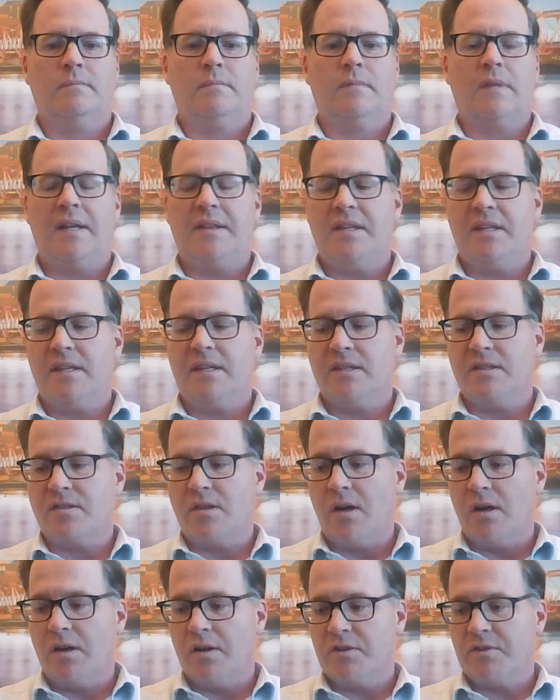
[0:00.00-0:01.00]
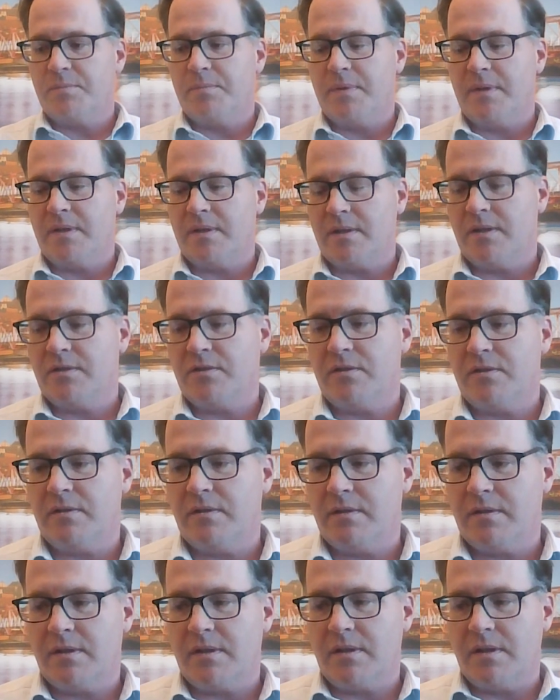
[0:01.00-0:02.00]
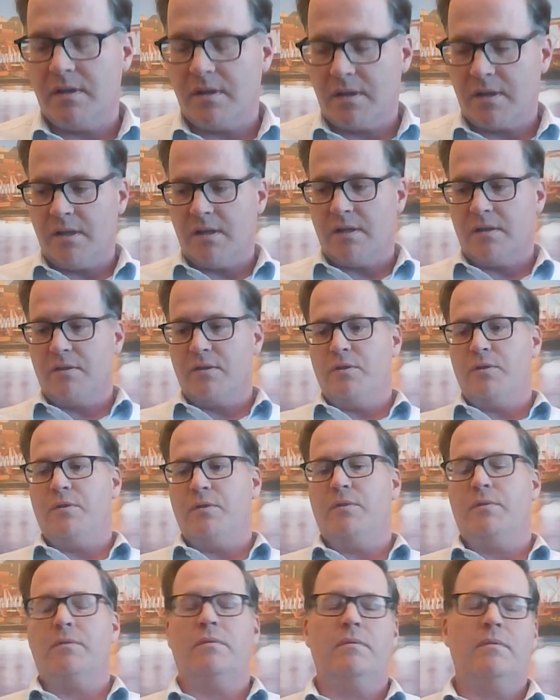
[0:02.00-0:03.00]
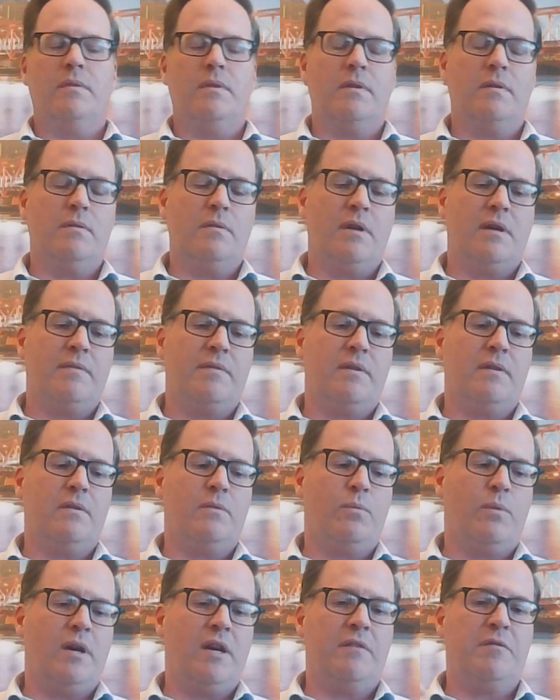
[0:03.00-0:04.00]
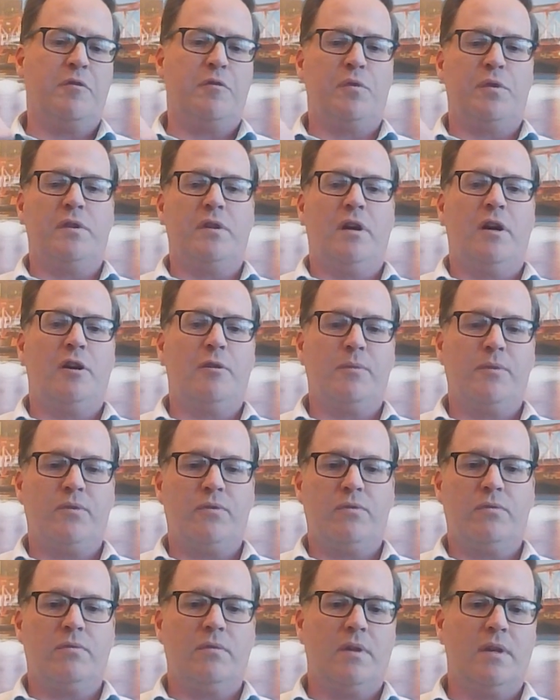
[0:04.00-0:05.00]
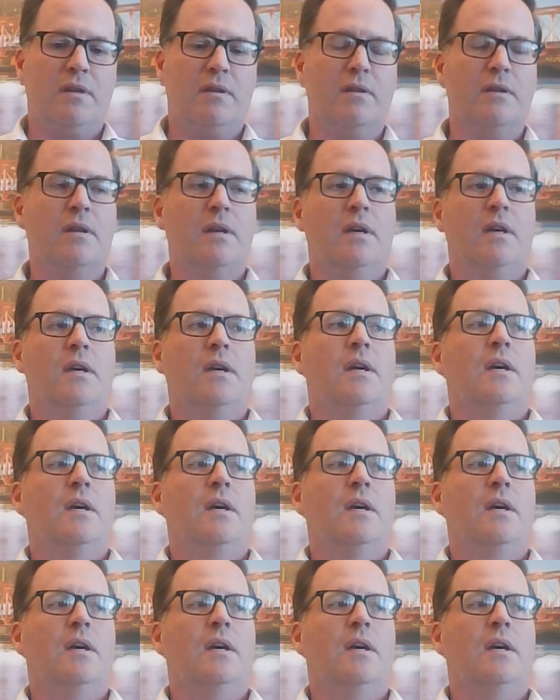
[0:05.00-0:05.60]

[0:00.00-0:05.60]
I think it does, because again, you have a wave of retirements, and